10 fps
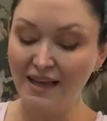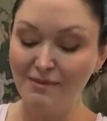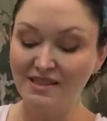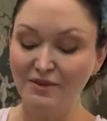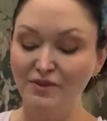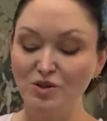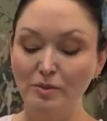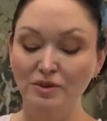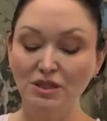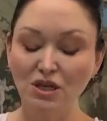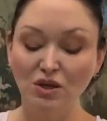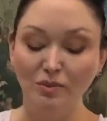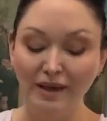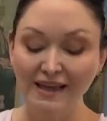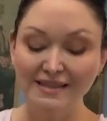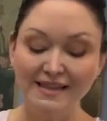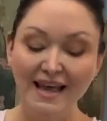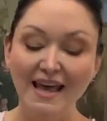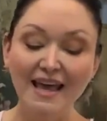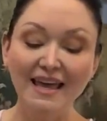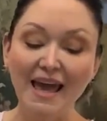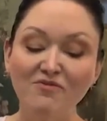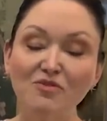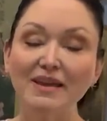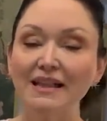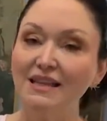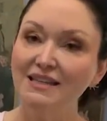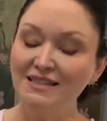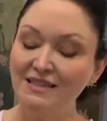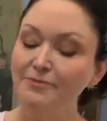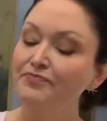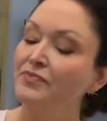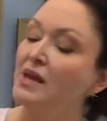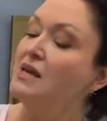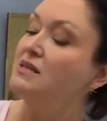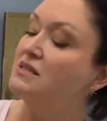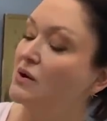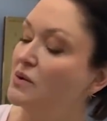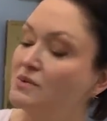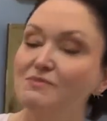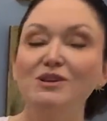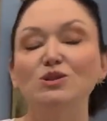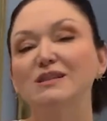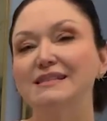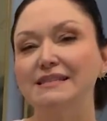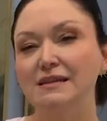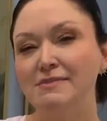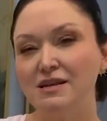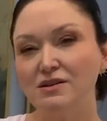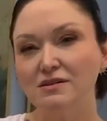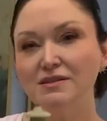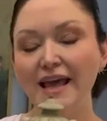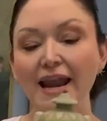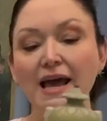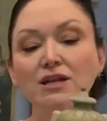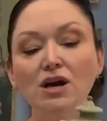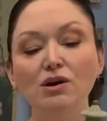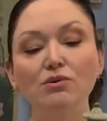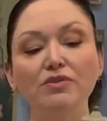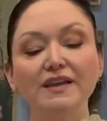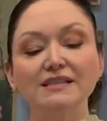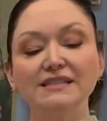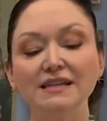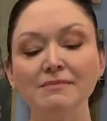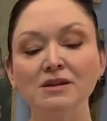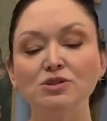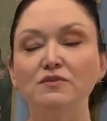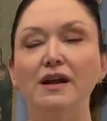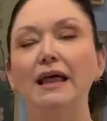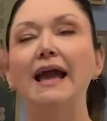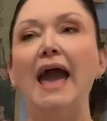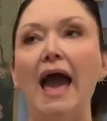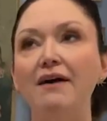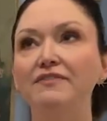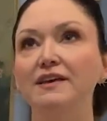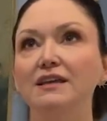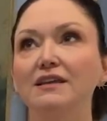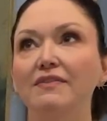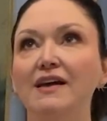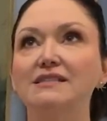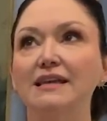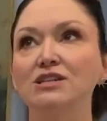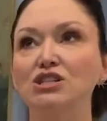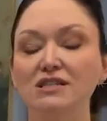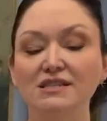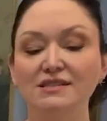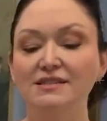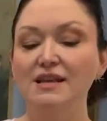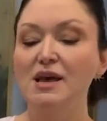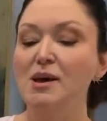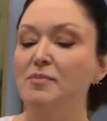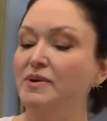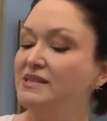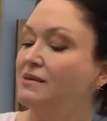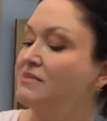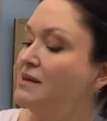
get myself in trouble too, because it came from England, so it was measured in centimeters, and I know that centimeters you got to like half it, and that's inches. But sometimes in